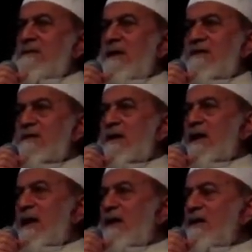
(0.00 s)

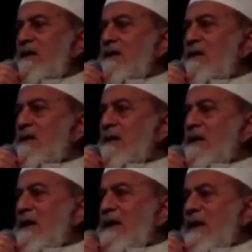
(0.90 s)
Yesterday,
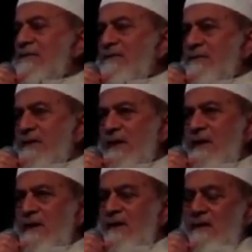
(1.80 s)
I had
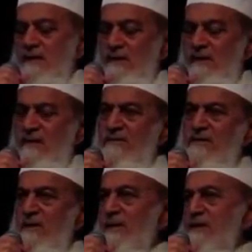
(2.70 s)

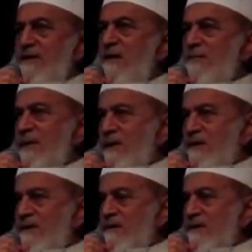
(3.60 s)
given some example